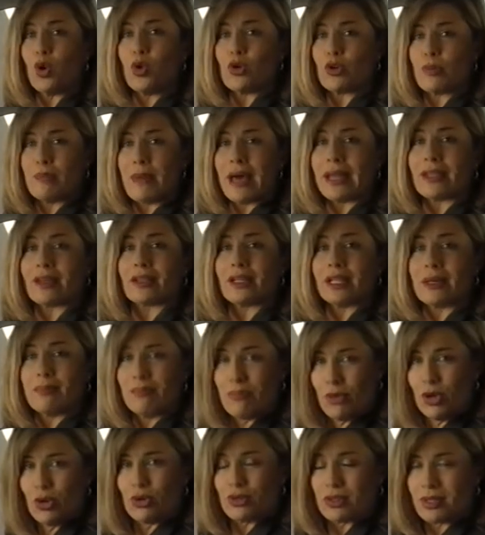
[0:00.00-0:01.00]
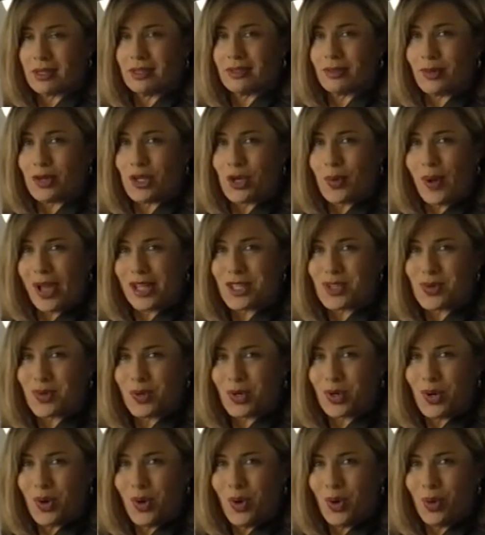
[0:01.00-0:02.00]
will automatically mute when you
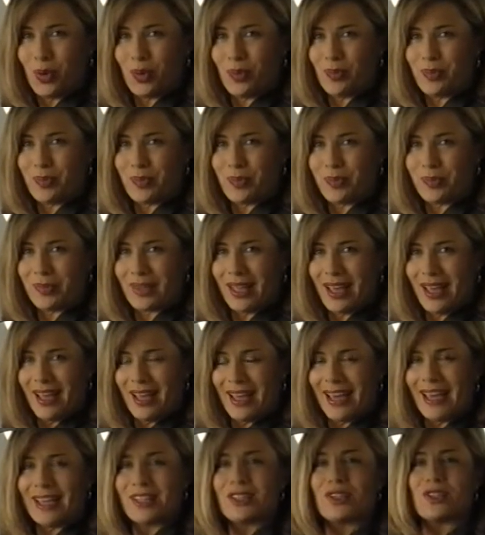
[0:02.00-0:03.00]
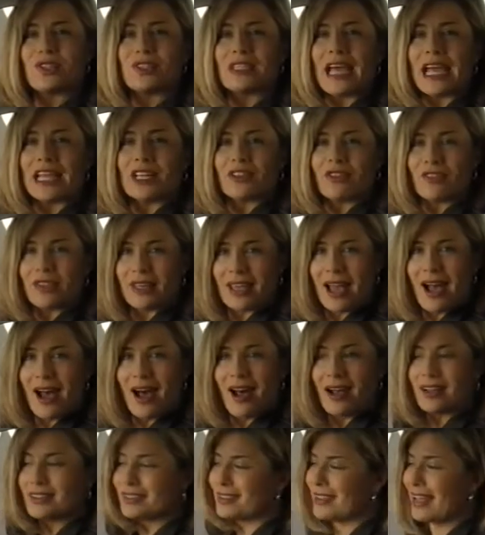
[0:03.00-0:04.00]
answer a call. It's
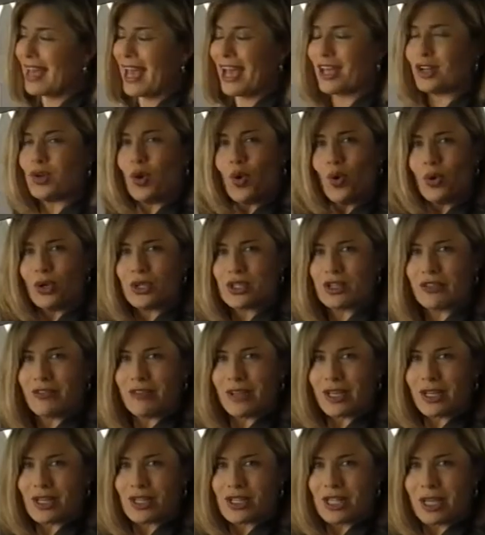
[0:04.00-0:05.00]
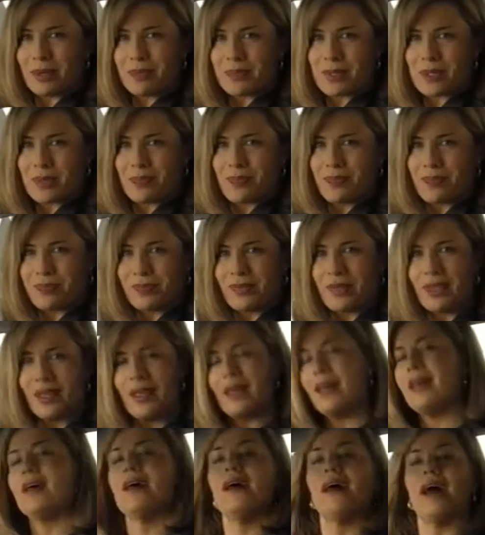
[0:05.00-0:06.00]
state-of-the-art and all at your fingertips.
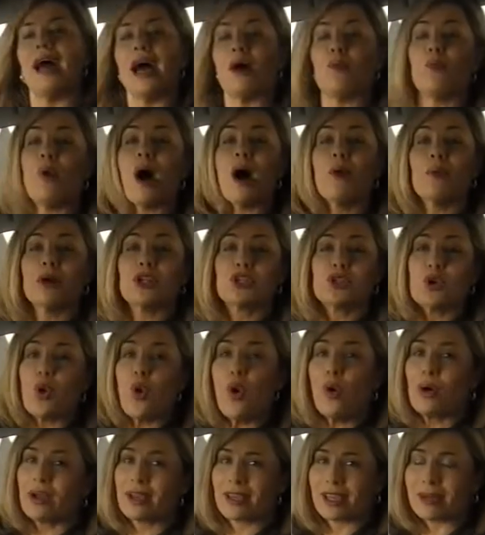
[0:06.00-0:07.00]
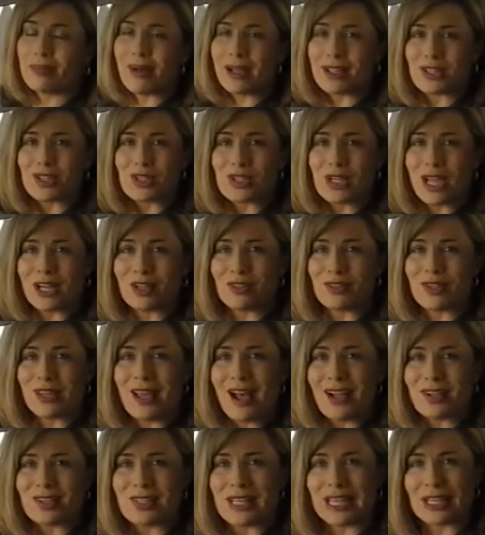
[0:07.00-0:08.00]
And while we're talking about
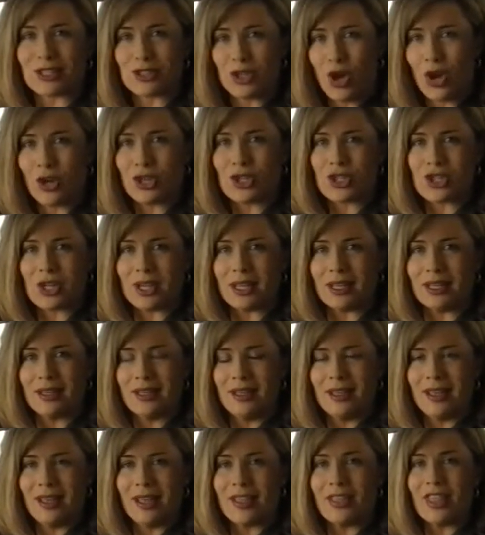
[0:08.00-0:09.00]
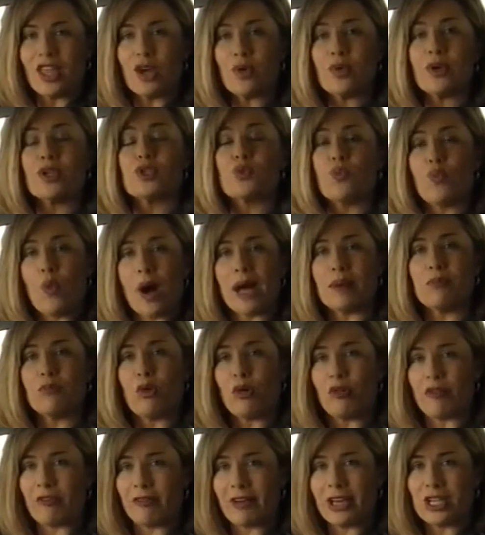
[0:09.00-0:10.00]
state-of-the-art technology, there is one
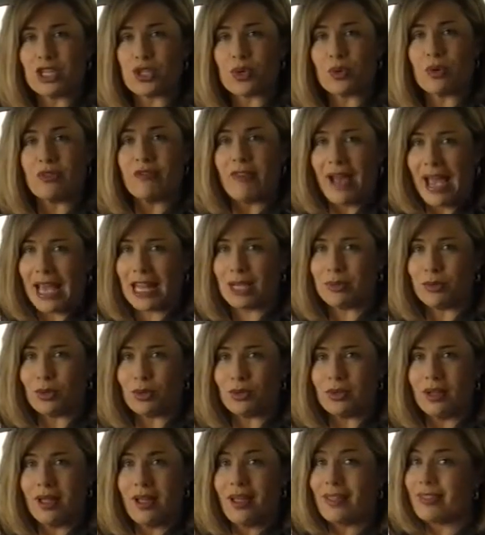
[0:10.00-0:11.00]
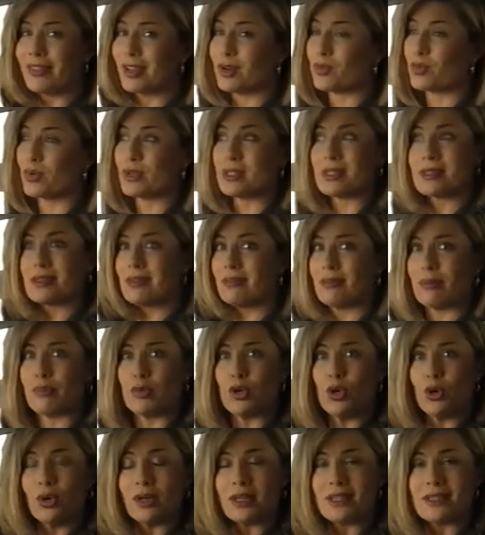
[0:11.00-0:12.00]
more feature available that was
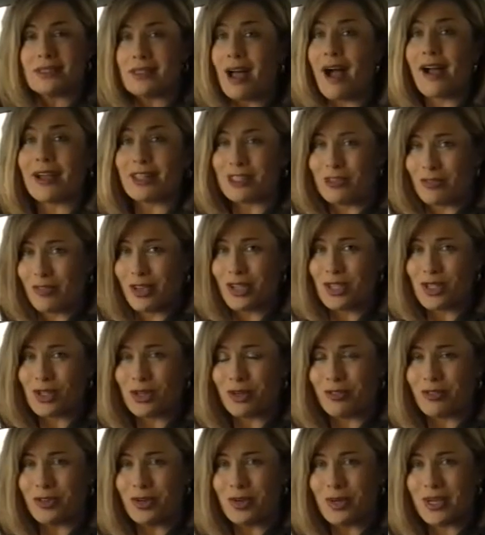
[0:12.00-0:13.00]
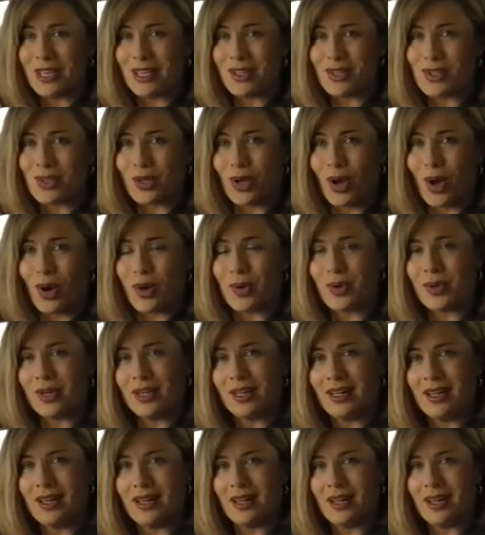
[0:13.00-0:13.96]
purely science fiction a few years ago.